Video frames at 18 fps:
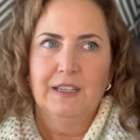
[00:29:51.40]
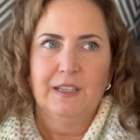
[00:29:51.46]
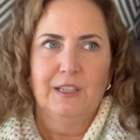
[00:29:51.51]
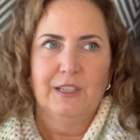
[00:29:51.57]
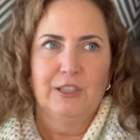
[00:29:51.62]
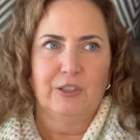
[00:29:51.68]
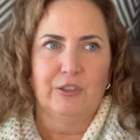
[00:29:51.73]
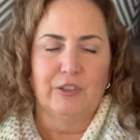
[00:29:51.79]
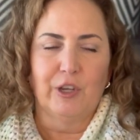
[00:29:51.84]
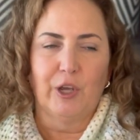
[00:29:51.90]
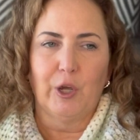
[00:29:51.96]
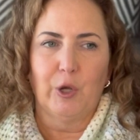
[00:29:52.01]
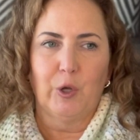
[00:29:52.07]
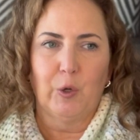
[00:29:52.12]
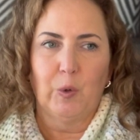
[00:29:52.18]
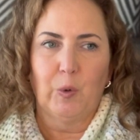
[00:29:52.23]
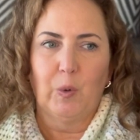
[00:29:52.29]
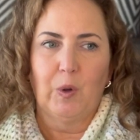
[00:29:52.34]

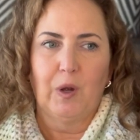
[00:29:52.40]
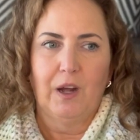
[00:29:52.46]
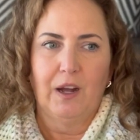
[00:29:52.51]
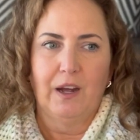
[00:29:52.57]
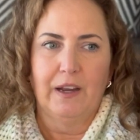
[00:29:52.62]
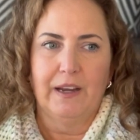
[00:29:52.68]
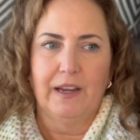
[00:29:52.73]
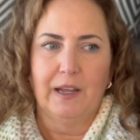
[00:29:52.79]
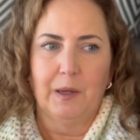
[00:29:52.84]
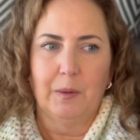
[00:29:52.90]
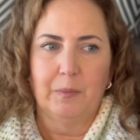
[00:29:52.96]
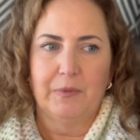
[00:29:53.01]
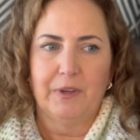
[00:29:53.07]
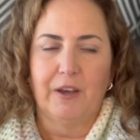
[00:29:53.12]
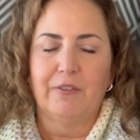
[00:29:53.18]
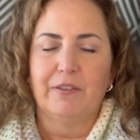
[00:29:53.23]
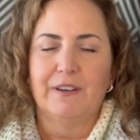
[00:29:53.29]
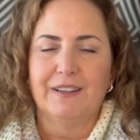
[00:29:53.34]
So I am
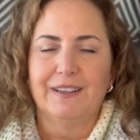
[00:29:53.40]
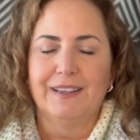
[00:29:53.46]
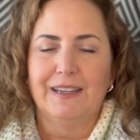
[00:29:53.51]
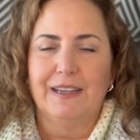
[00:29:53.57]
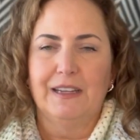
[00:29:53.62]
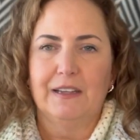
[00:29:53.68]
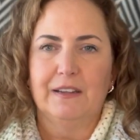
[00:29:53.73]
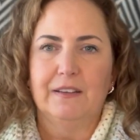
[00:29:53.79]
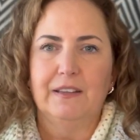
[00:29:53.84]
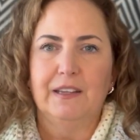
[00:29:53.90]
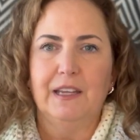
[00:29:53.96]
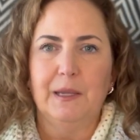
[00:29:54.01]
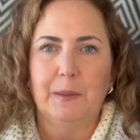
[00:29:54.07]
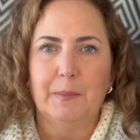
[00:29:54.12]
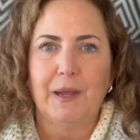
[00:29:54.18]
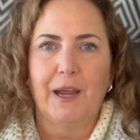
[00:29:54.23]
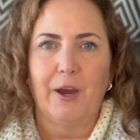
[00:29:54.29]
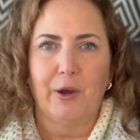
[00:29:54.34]
definitely
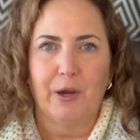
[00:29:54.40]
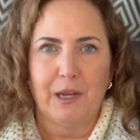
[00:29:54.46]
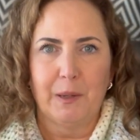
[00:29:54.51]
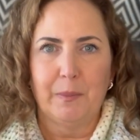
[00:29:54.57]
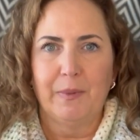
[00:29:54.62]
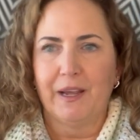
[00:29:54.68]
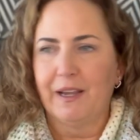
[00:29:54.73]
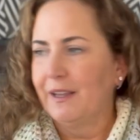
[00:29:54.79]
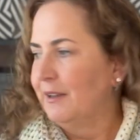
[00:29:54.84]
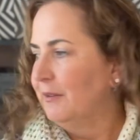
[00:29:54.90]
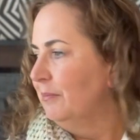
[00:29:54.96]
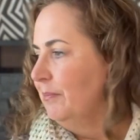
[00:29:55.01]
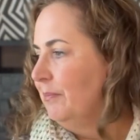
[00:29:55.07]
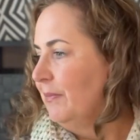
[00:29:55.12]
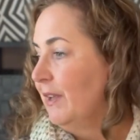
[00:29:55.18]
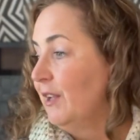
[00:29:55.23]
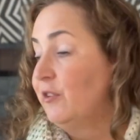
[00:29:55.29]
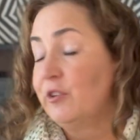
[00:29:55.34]
team Harry and Meghan.
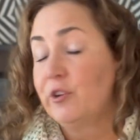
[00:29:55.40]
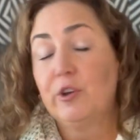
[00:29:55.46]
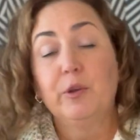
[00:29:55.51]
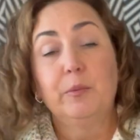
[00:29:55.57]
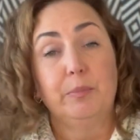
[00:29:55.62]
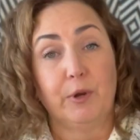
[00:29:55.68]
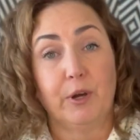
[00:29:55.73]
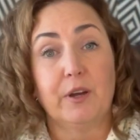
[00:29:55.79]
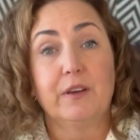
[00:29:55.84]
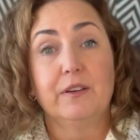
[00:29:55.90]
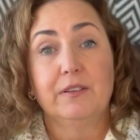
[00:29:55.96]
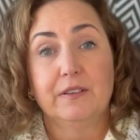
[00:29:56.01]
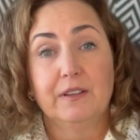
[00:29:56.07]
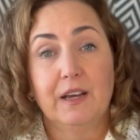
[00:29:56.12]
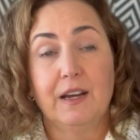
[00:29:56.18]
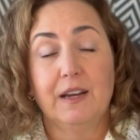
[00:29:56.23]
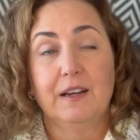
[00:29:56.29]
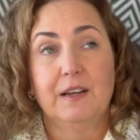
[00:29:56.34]
It's a good book,
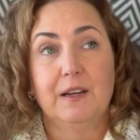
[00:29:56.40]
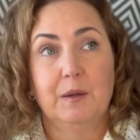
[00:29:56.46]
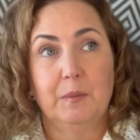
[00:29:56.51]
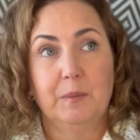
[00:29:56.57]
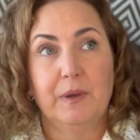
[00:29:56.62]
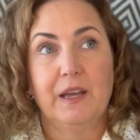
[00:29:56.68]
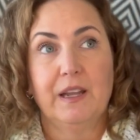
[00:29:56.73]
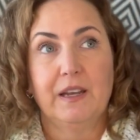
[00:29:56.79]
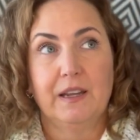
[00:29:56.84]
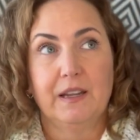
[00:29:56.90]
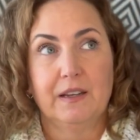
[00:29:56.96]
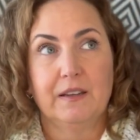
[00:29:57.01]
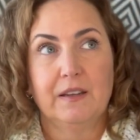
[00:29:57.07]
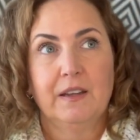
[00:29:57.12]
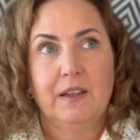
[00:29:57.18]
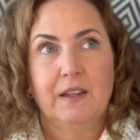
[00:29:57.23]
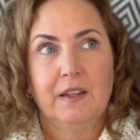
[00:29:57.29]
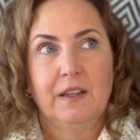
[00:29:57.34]
and
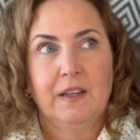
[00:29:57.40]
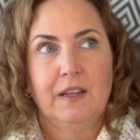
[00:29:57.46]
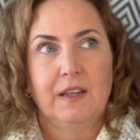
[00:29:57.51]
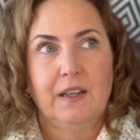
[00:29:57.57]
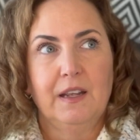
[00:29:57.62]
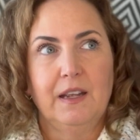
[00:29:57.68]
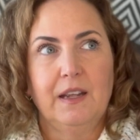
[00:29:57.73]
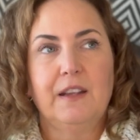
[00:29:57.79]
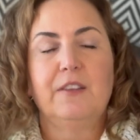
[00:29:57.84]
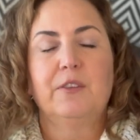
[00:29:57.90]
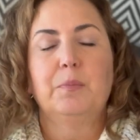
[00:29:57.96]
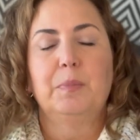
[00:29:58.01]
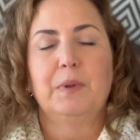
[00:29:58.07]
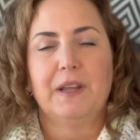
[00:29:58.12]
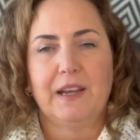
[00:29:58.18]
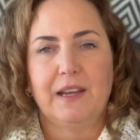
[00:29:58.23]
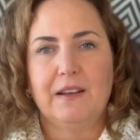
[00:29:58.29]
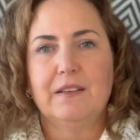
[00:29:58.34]

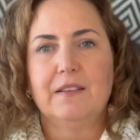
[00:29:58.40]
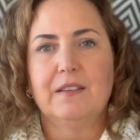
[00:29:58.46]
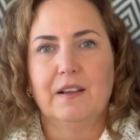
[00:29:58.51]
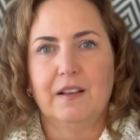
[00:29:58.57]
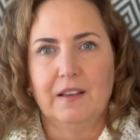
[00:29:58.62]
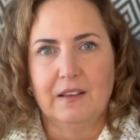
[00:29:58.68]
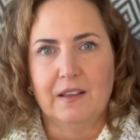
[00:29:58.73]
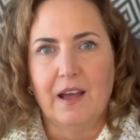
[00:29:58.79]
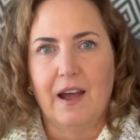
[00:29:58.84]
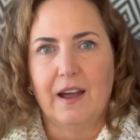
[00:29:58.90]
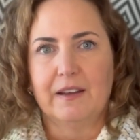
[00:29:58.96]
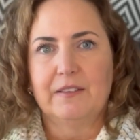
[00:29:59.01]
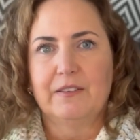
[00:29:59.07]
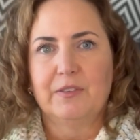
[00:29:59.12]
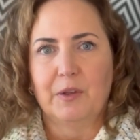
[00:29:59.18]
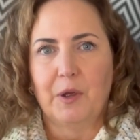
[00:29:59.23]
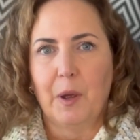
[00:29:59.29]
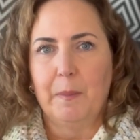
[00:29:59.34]
explains a
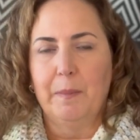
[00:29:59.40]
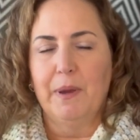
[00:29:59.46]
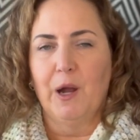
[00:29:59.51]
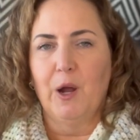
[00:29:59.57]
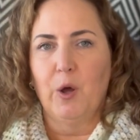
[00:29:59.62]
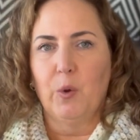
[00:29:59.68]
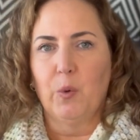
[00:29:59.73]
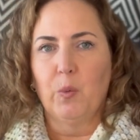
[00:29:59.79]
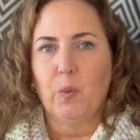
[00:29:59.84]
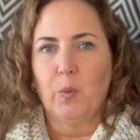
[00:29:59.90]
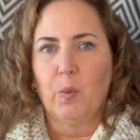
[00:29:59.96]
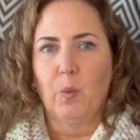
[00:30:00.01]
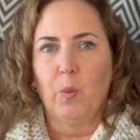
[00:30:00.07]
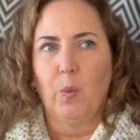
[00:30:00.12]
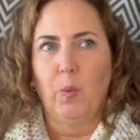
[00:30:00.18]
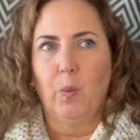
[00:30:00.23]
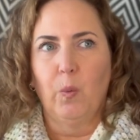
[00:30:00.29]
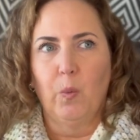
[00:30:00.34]
lot about
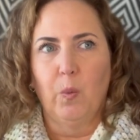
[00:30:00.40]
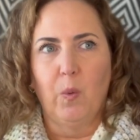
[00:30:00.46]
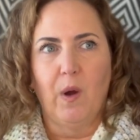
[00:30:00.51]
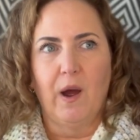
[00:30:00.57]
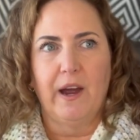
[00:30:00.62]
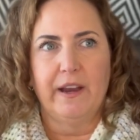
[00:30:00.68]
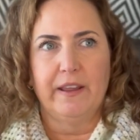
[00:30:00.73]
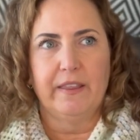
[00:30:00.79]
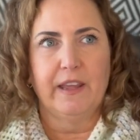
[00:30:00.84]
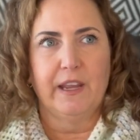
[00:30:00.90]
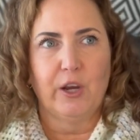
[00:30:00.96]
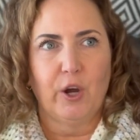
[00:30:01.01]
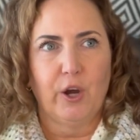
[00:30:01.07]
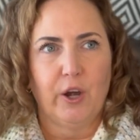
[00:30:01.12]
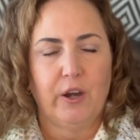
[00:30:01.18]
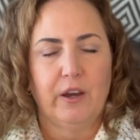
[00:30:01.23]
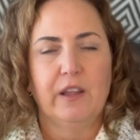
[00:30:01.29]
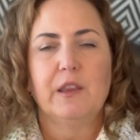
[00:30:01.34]
why they
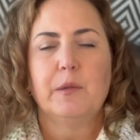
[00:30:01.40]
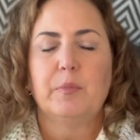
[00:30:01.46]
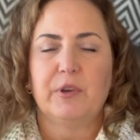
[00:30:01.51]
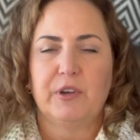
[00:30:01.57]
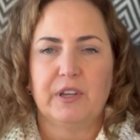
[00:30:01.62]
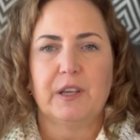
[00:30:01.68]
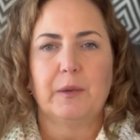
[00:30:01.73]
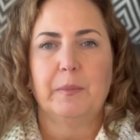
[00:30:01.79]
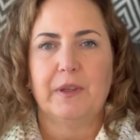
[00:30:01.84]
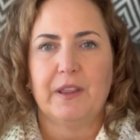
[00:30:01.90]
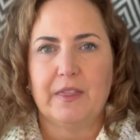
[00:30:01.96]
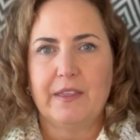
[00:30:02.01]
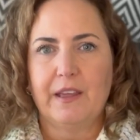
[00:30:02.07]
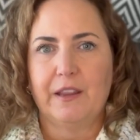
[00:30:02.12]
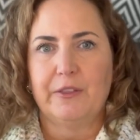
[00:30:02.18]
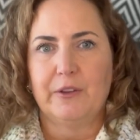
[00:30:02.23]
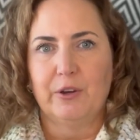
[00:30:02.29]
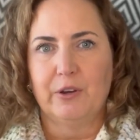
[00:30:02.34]
are in the predicament that they're